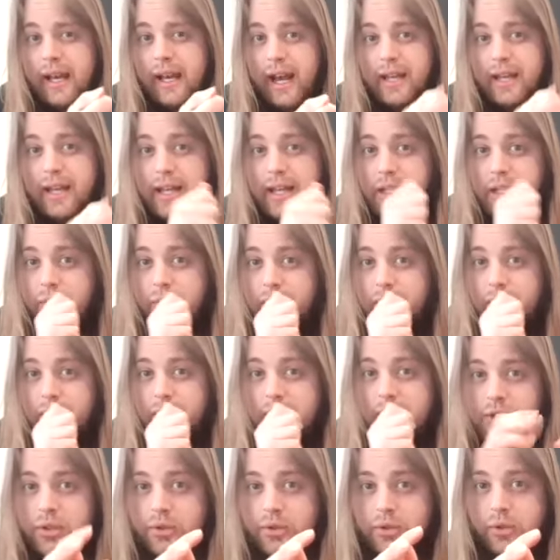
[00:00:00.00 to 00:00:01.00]
and then you hit
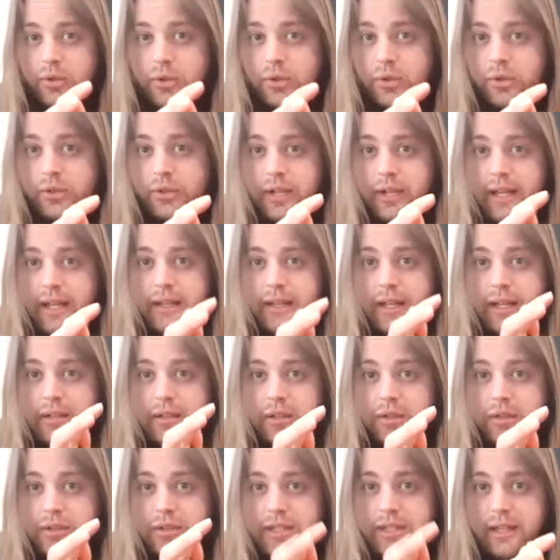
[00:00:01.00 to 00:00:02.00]
a new chord, and then
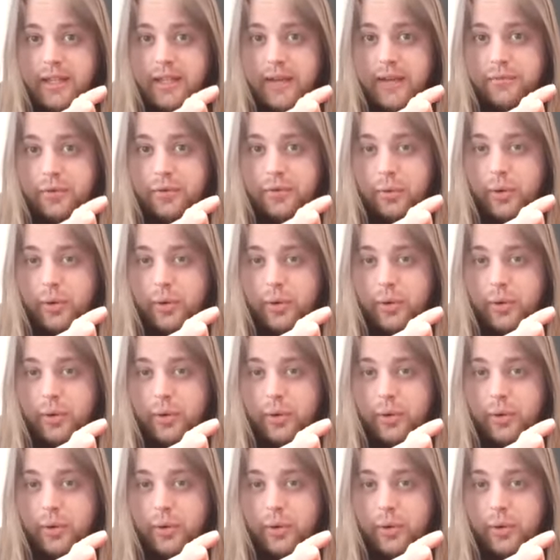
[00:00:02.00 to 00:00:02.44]
you sit there for a